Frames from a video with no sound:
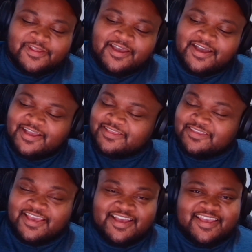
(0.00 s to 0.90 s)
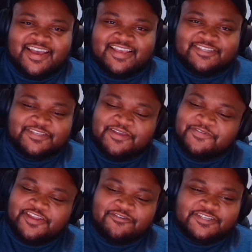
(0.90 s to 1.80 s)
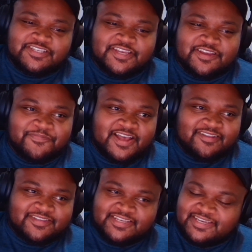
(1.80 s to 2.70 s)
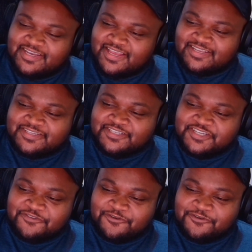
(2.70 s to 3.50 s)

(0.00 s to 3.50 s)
Yeah, guys, let me know what you think about the STG